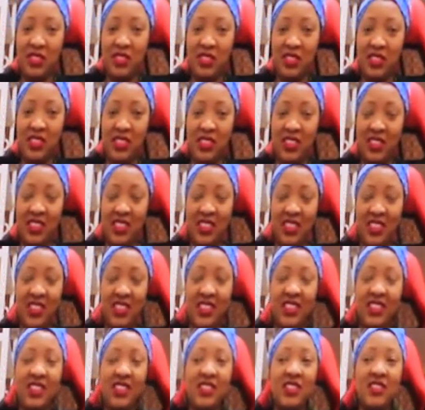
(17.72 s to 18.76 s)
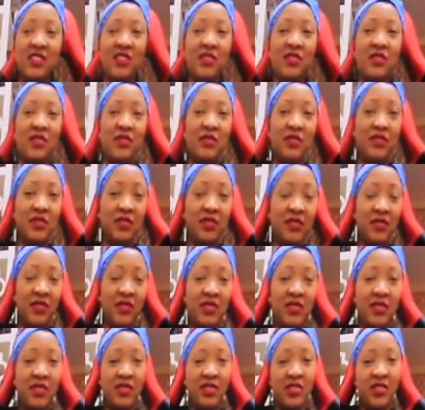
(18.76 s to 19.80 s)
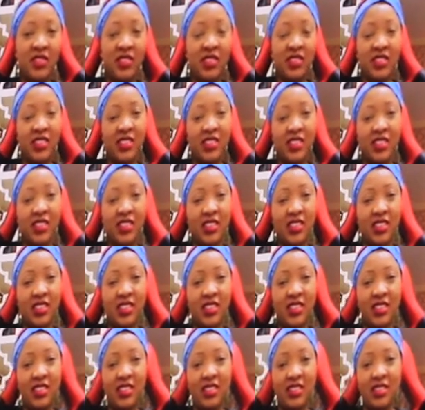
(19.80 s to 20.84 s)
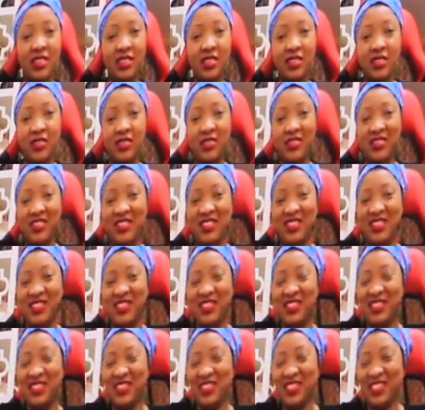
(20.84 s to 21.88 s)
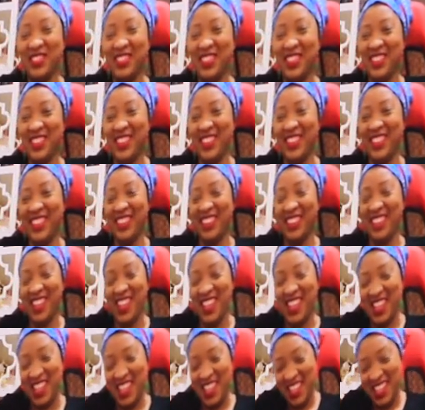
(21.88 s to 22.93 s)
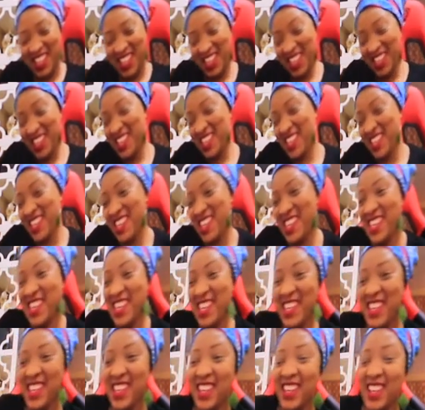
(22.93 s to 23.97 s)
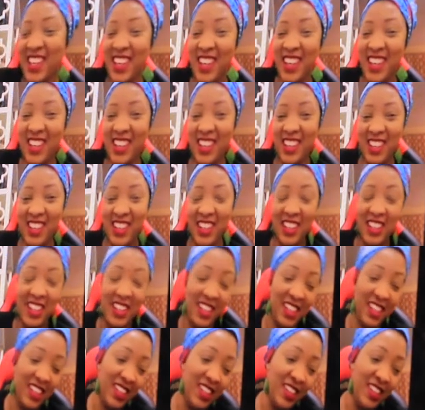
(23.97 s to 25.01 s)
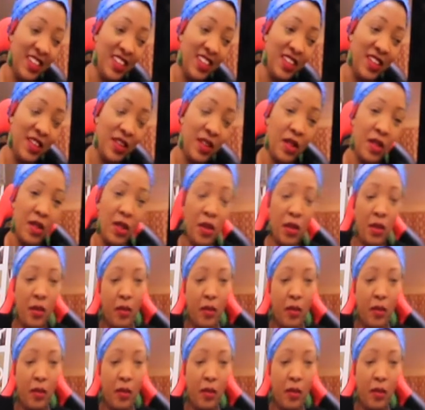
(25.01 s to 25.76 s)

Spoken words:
No words are spoken by the person on screen.